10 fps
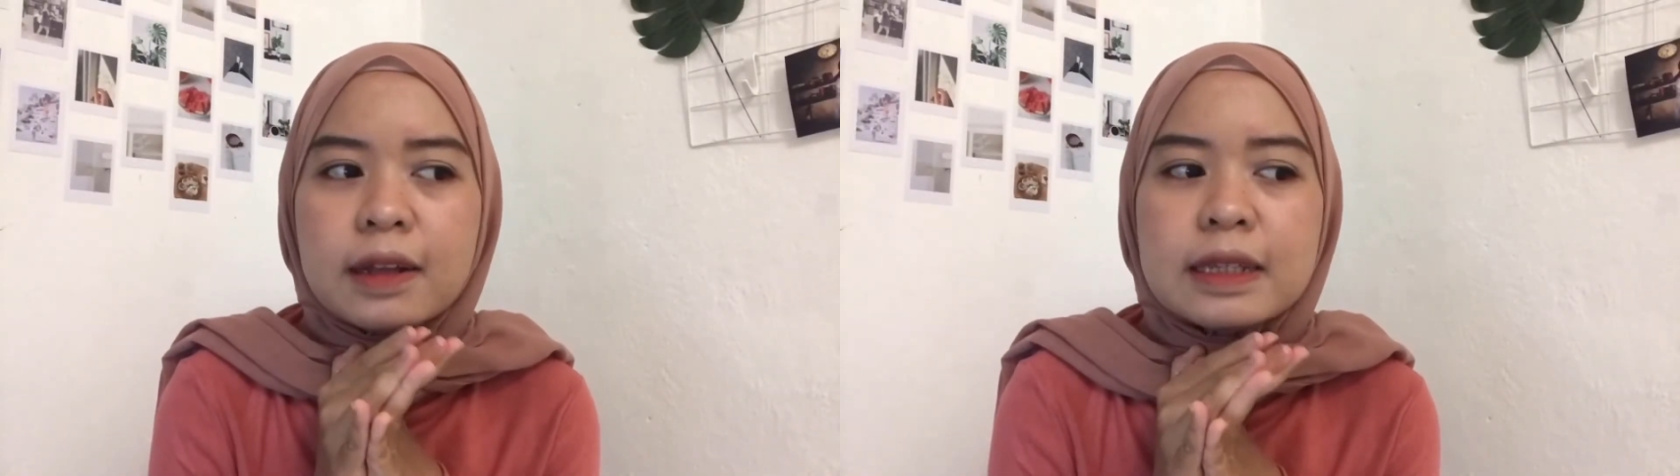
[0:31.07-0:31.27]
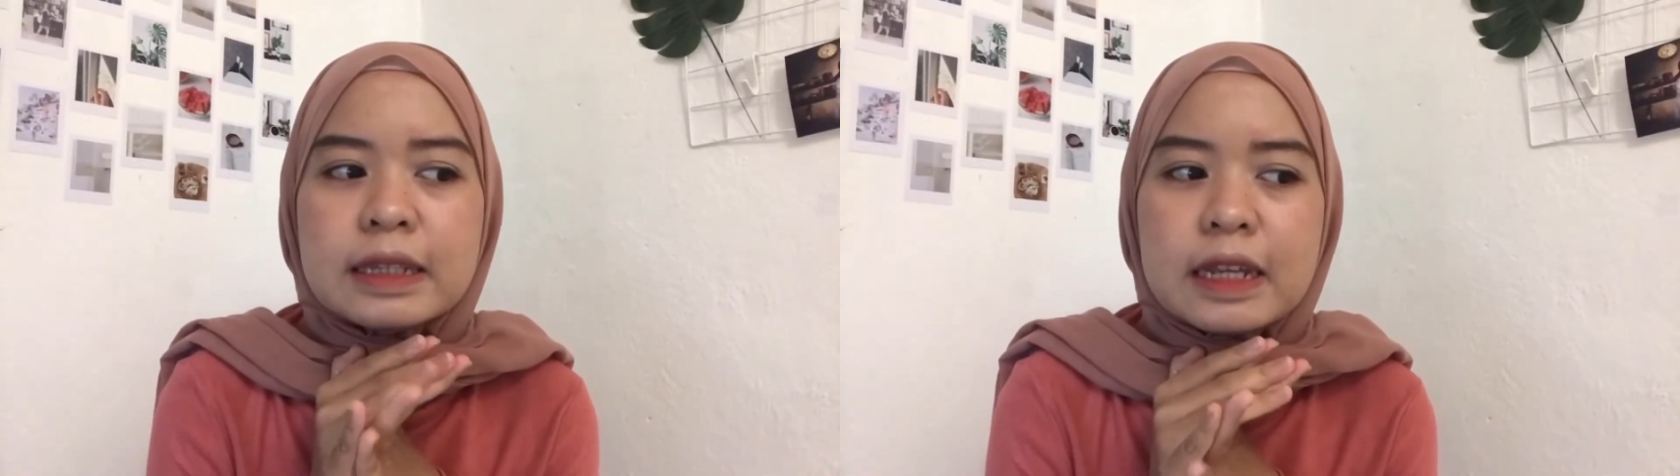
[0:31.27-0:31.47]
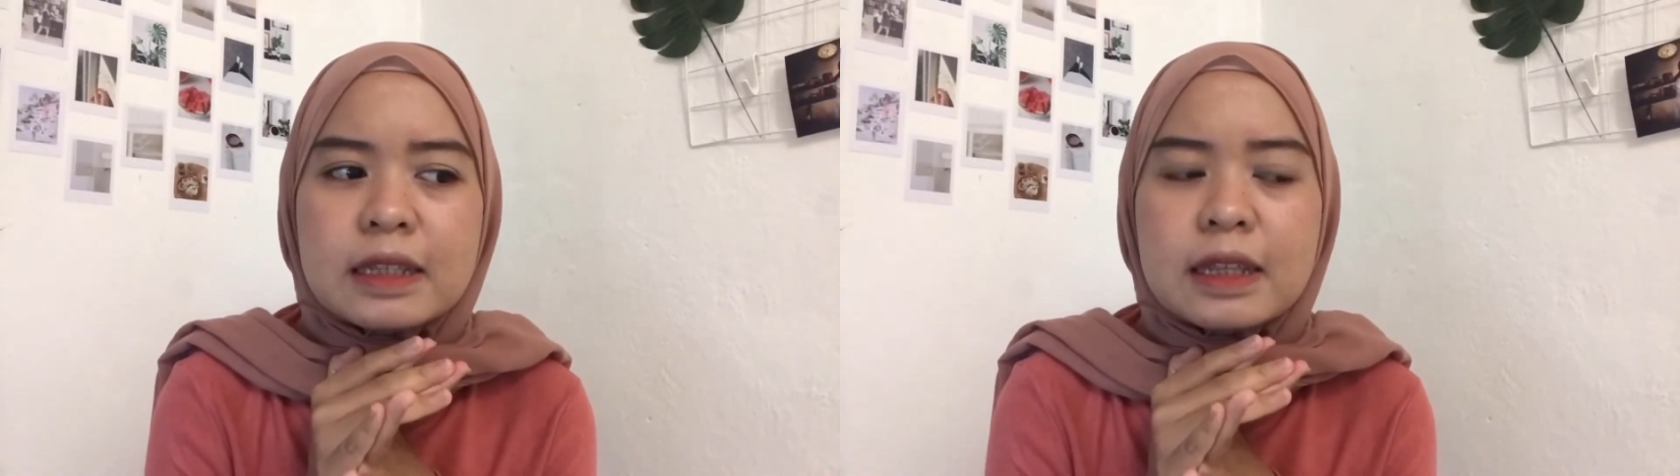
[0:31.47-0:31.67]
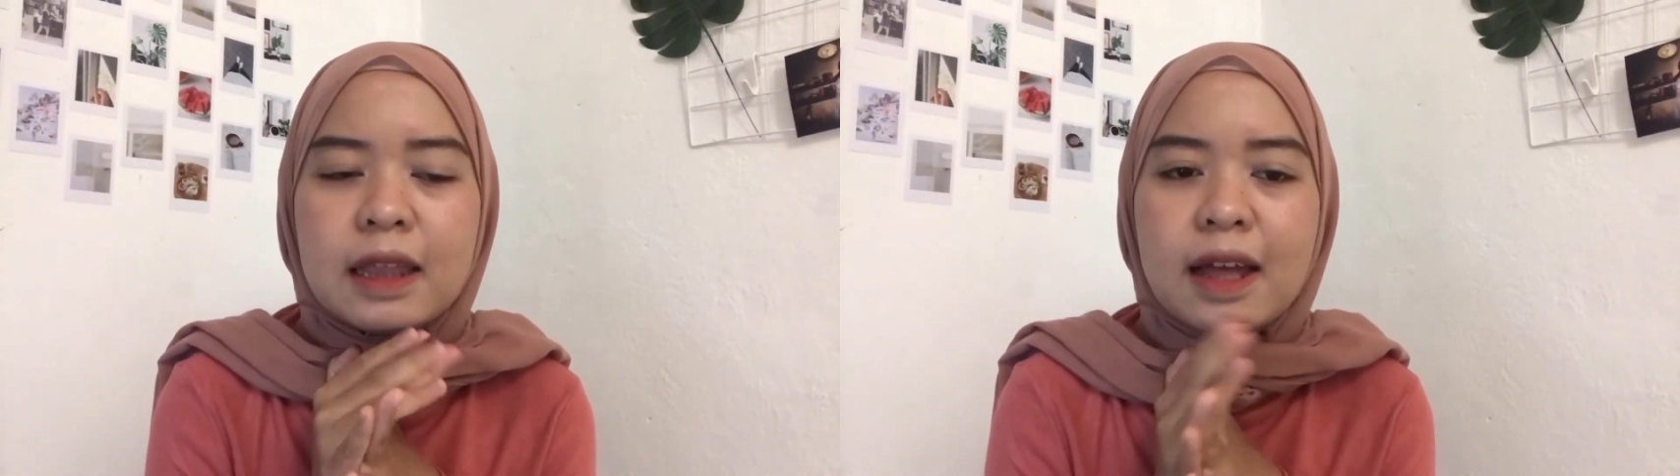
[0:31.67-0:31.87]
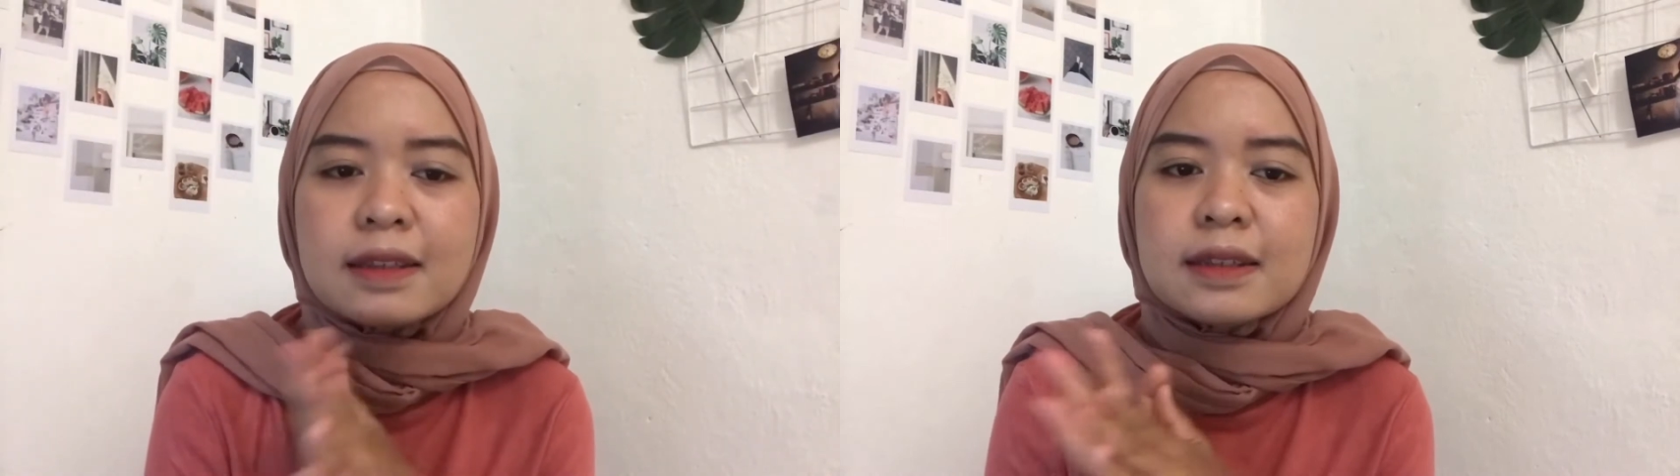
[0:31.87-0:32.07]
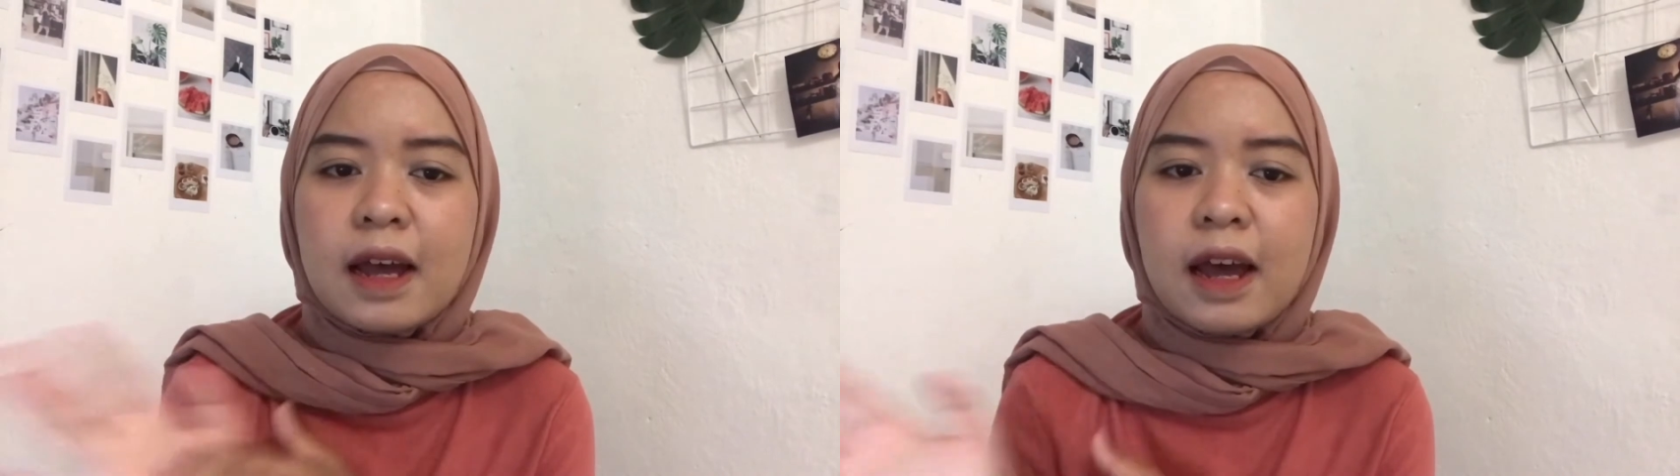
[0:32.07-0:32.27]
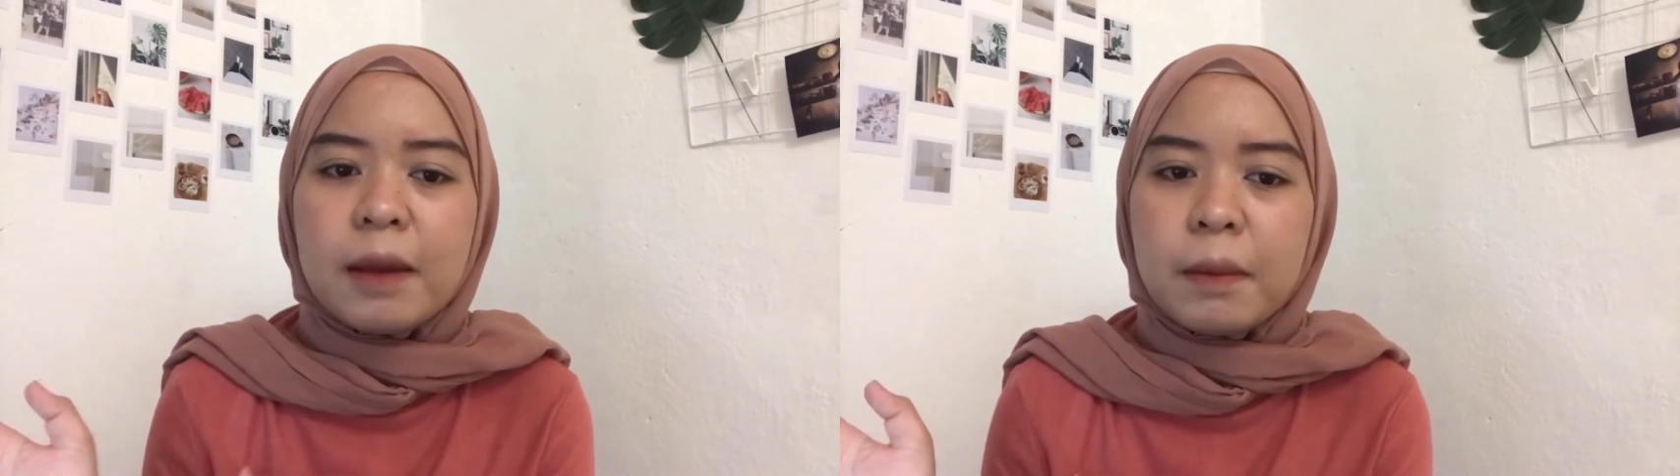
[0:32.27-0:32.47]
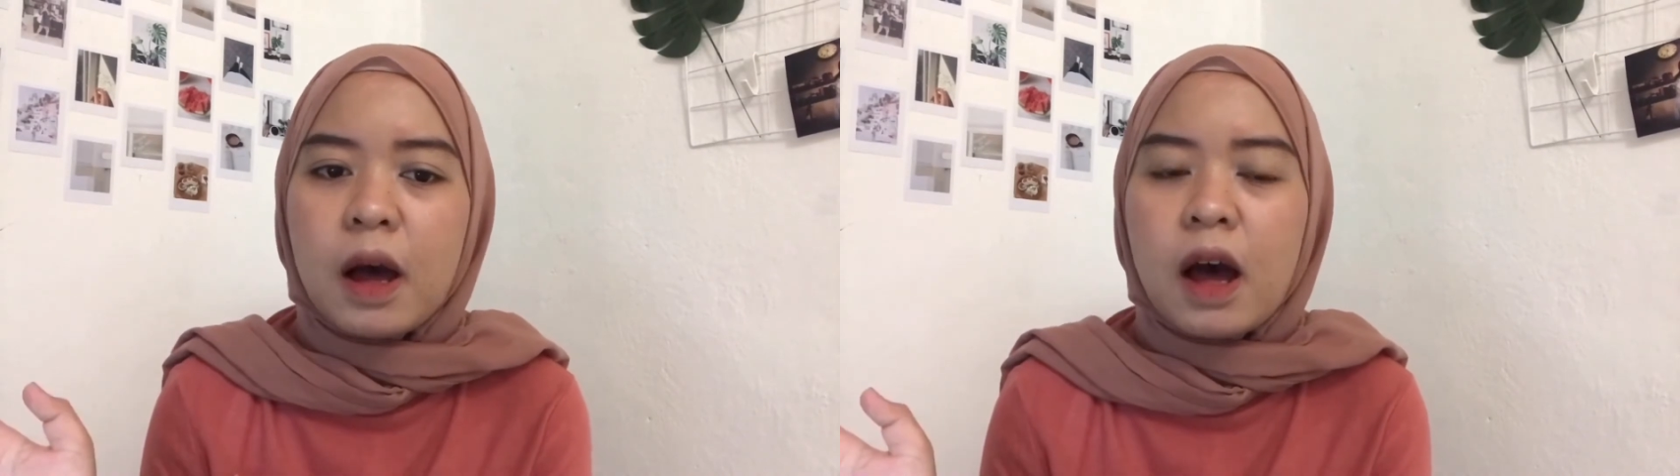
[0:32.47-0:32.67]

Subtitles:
since the last time